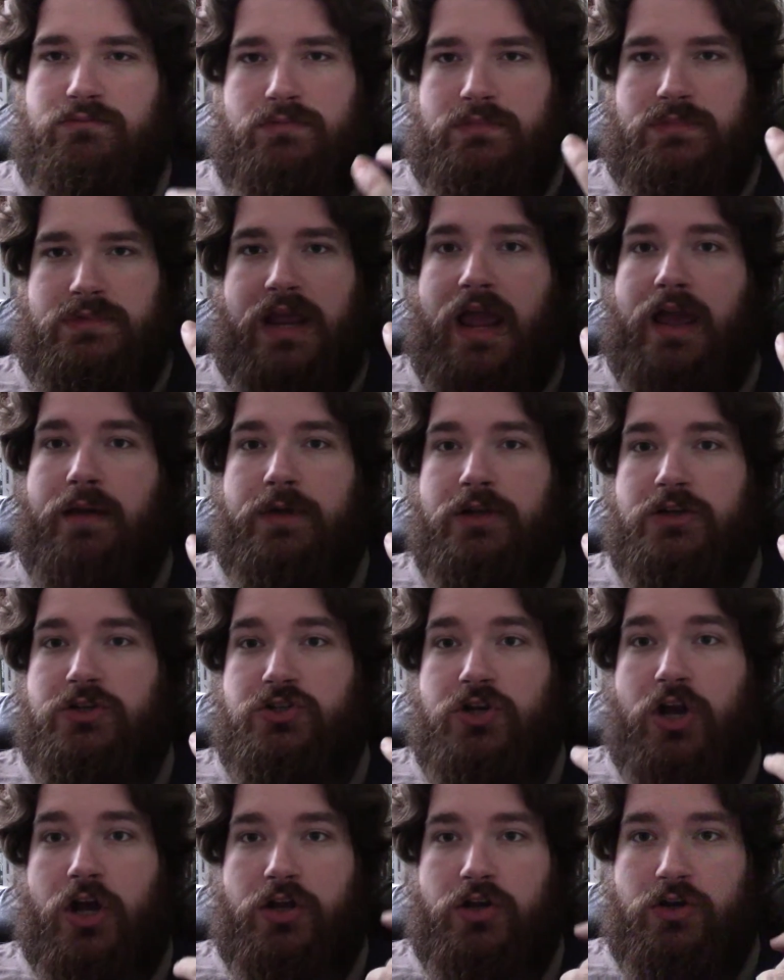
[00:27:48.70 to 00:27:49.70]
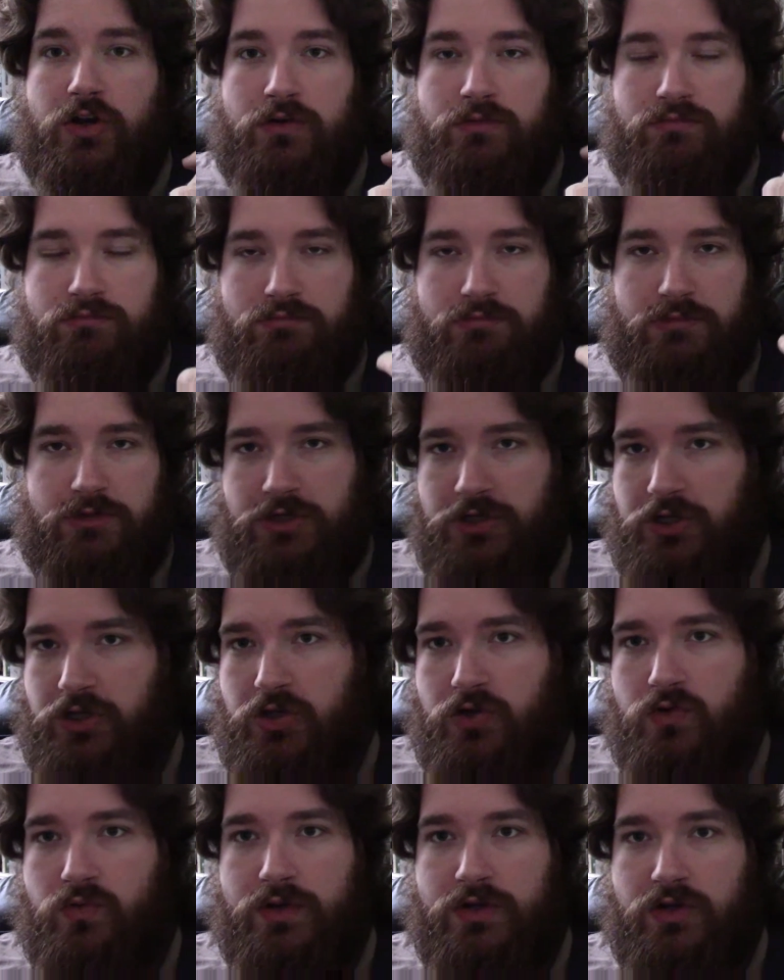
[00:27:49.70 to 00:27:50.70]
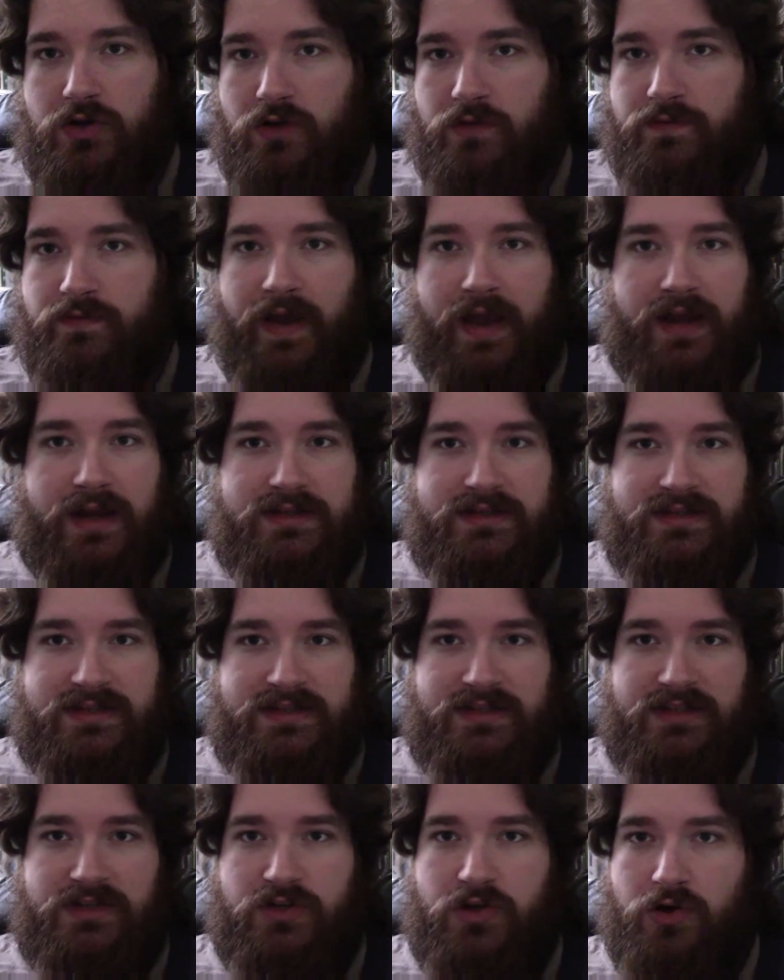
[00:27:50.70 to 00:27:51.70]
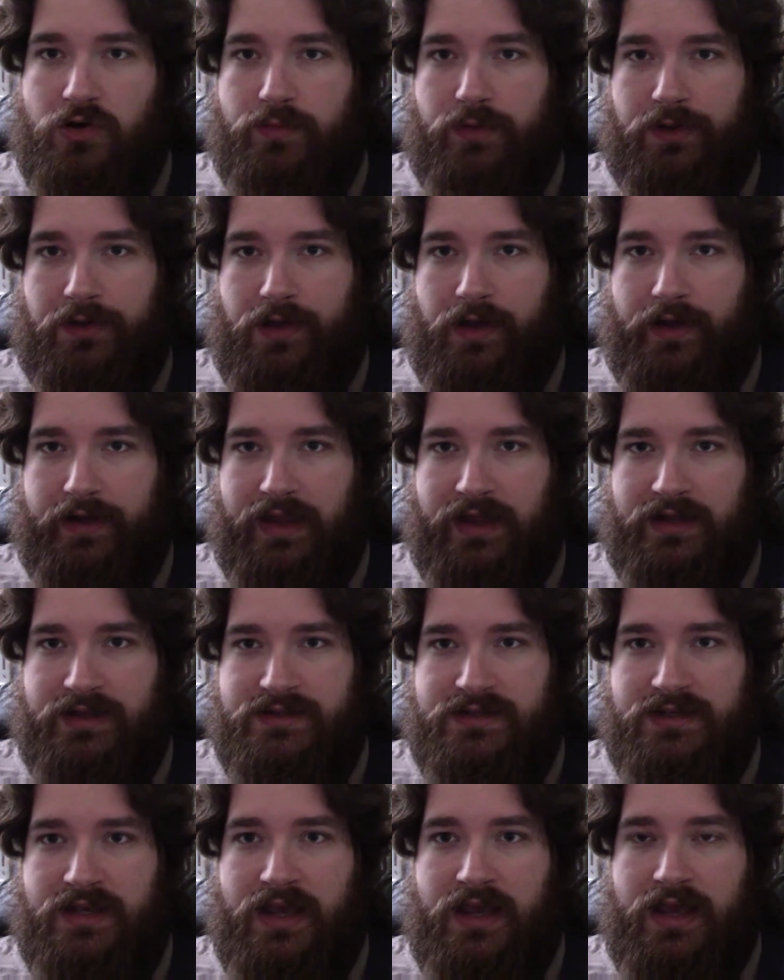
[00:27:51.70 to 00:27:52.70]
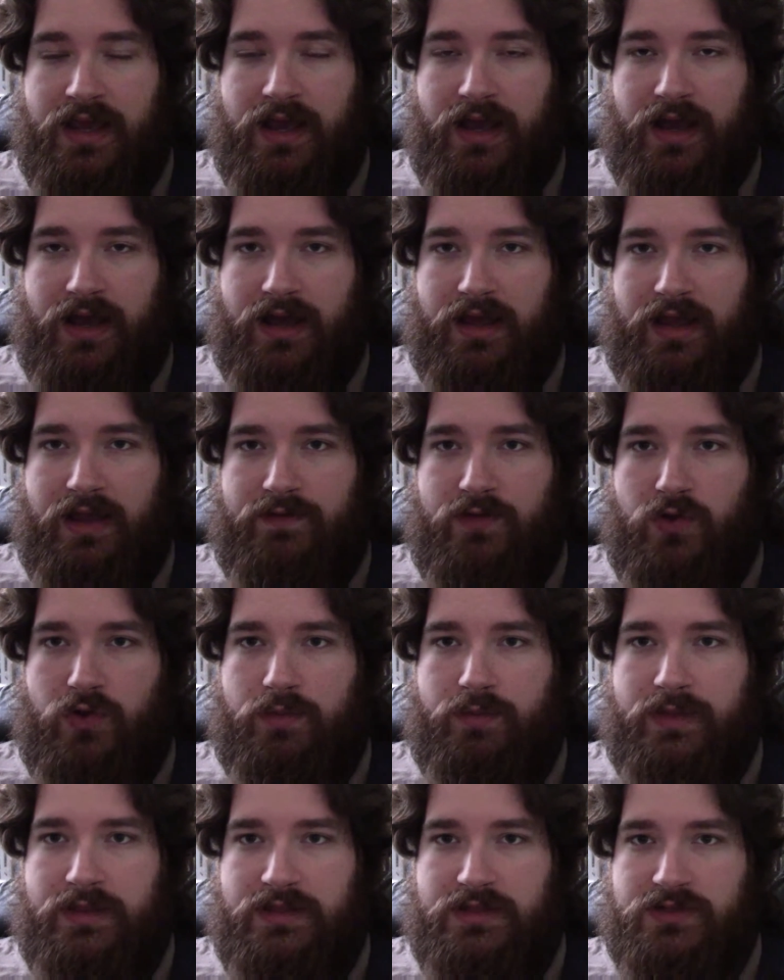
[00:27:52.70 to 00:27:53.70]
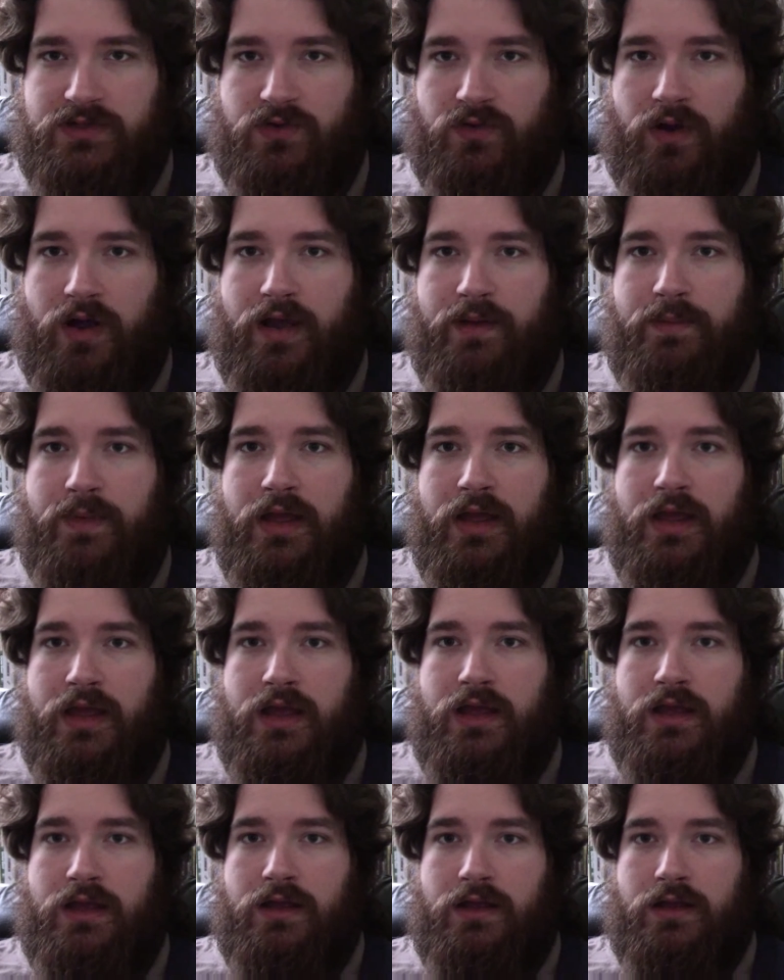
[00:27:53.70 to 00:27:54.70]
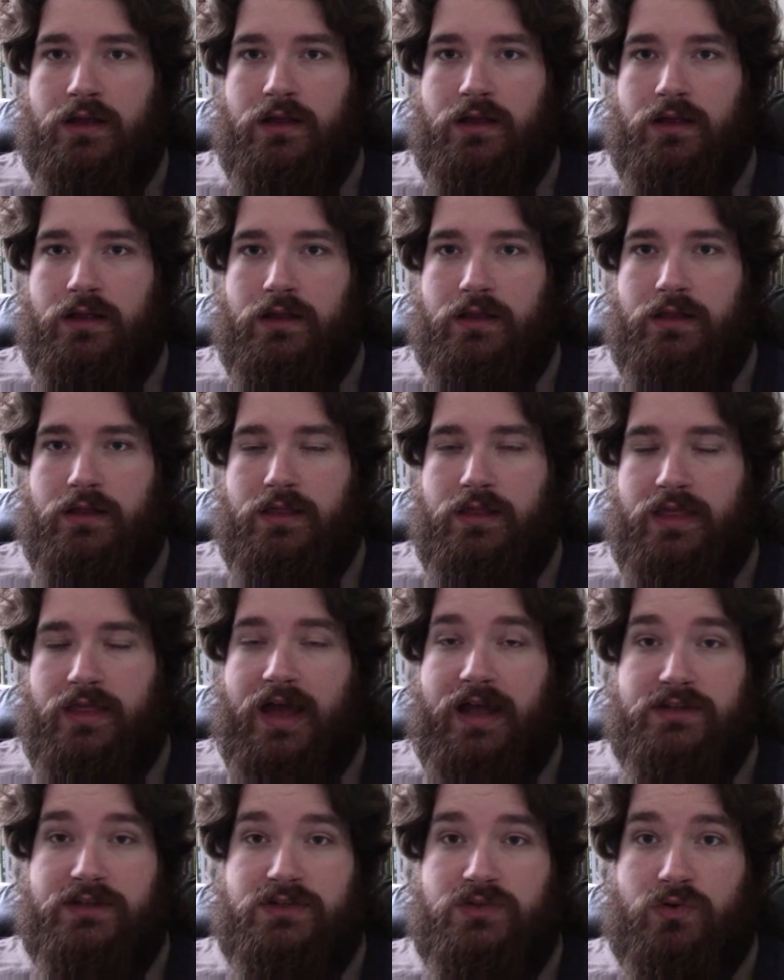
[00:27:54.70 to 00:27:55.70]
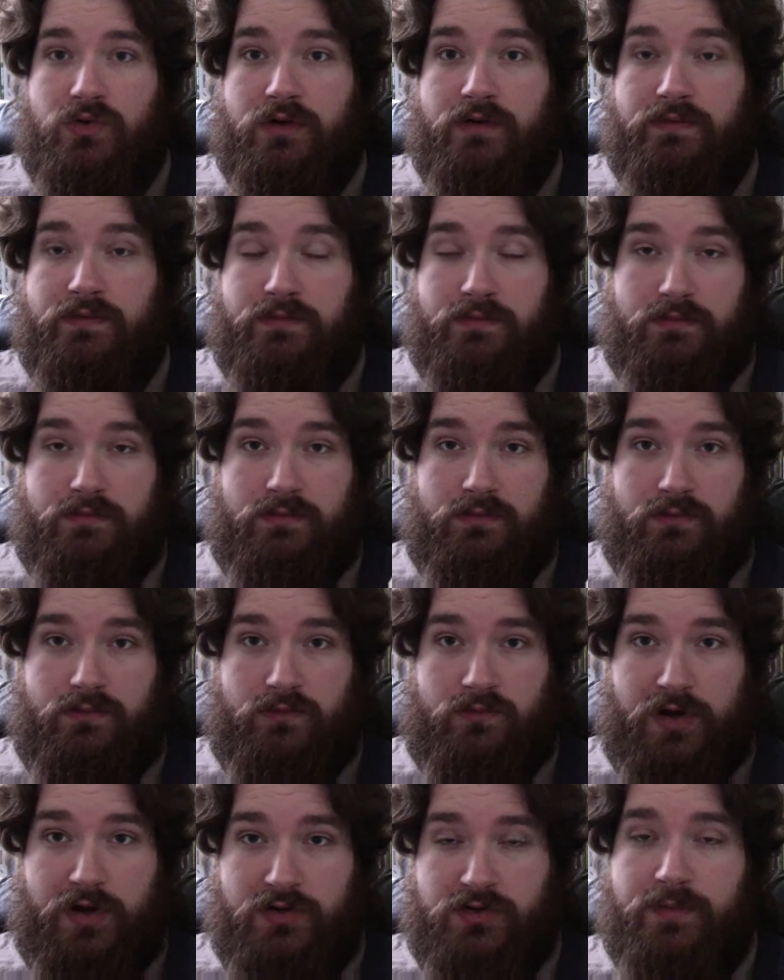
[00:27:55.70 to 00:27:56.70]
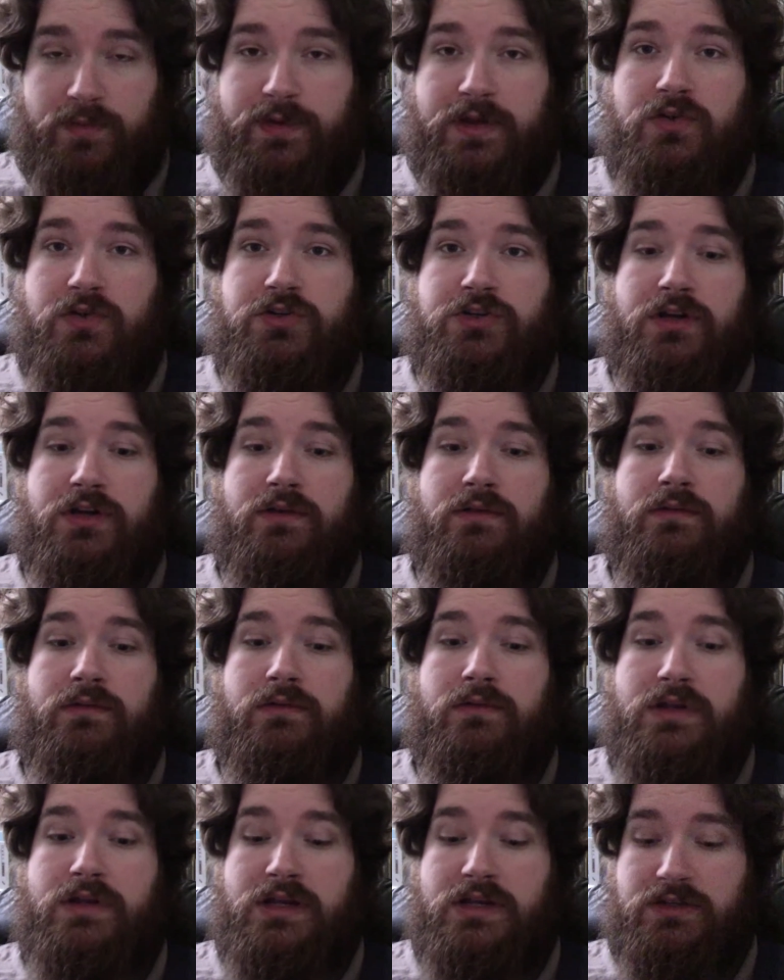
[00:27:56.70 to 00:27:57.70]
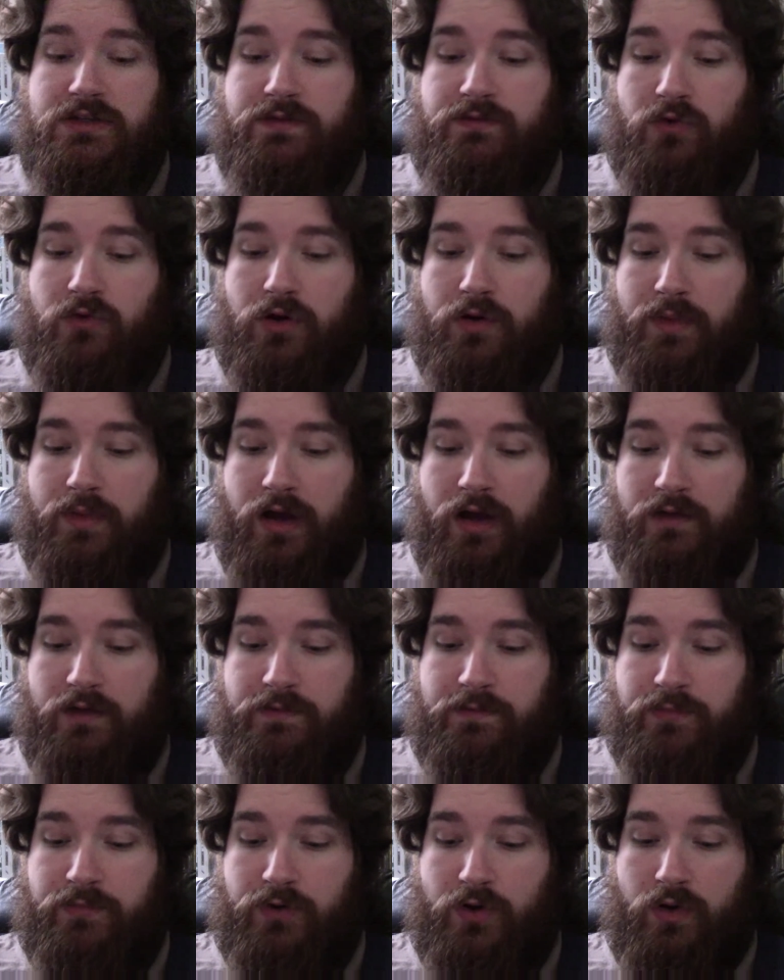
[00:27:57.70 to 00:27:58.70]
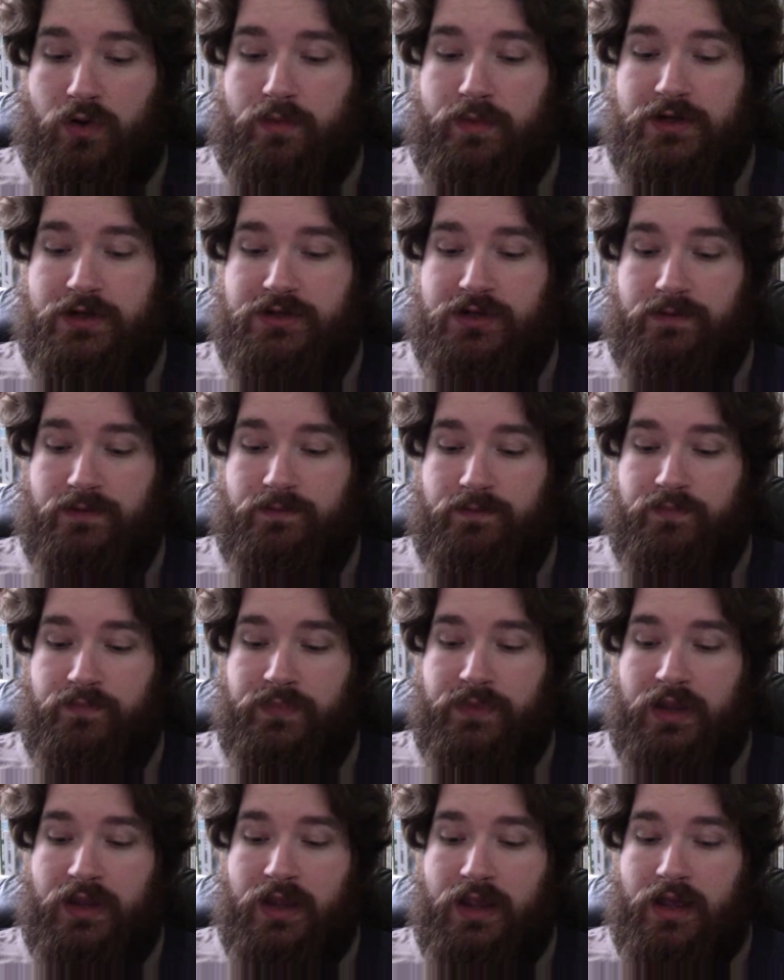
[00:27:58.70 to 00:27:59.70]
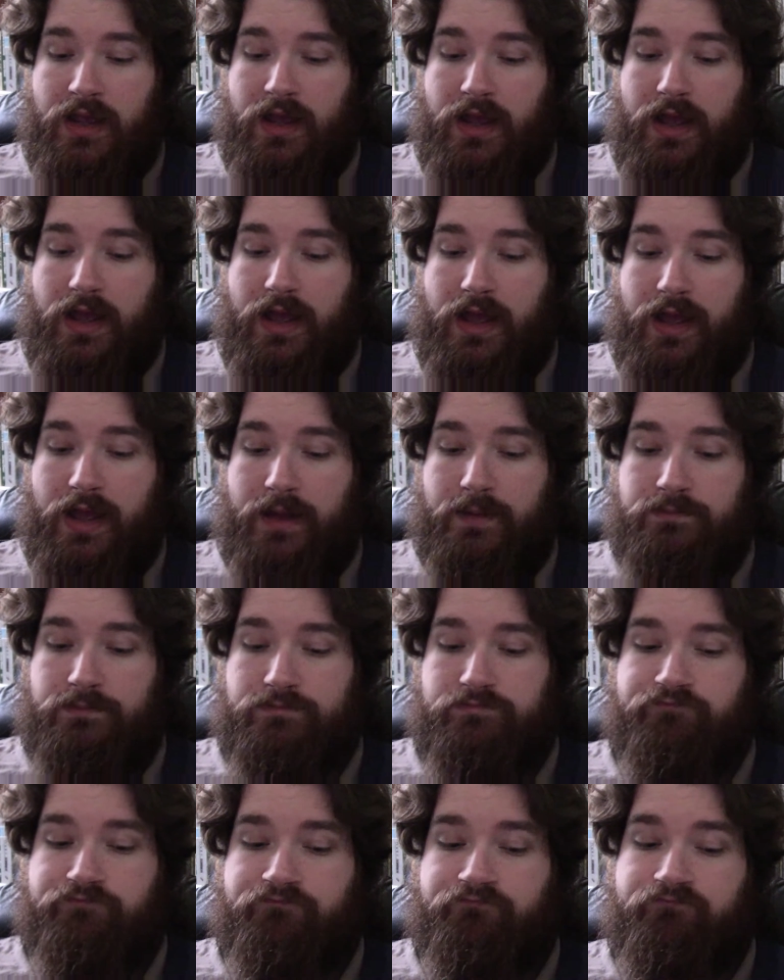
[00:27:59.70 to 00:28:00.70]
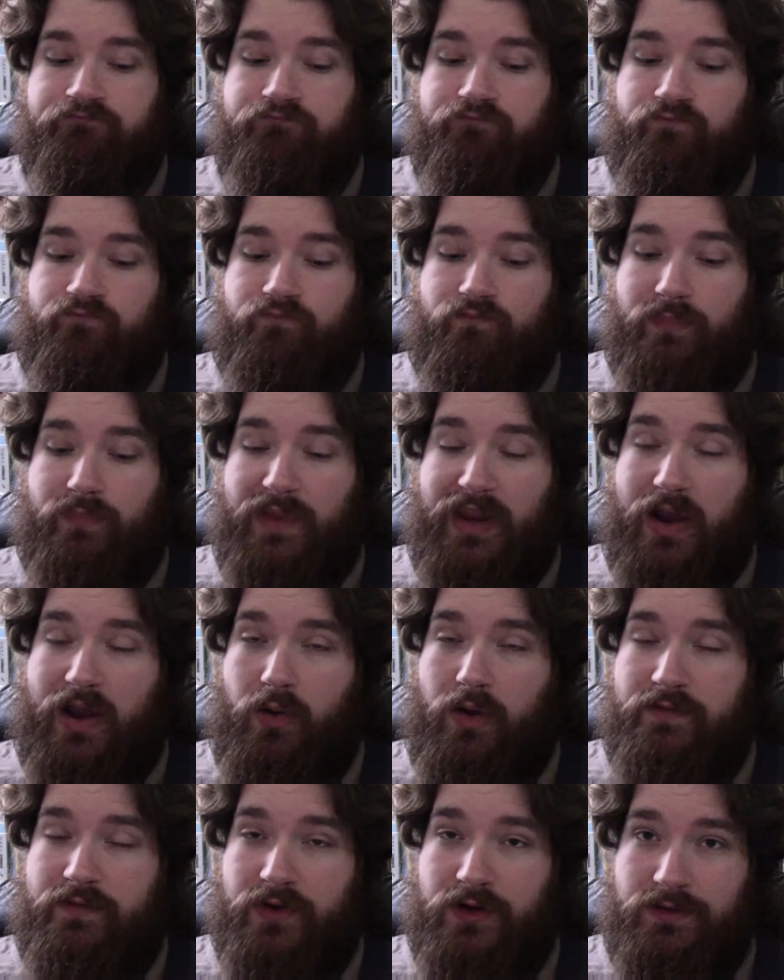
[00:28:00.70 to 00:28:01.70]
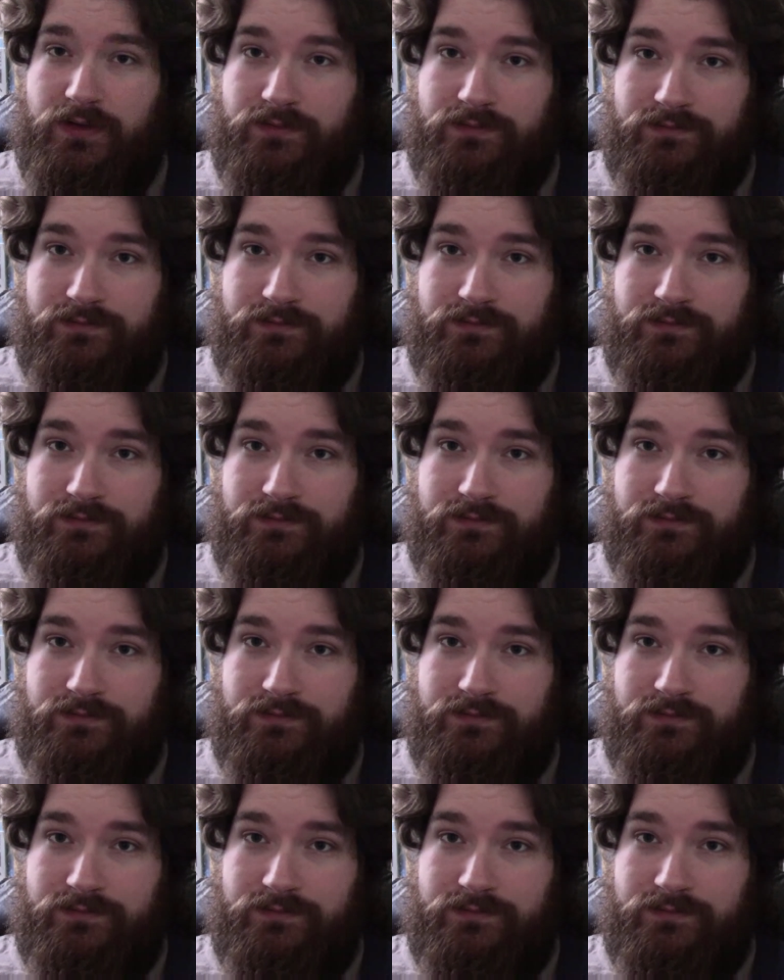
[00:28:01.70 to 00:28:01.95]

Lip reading: damage done to you and your finances and your belongings if you commit this crime, that sort of retribution is a form of prohibition. However,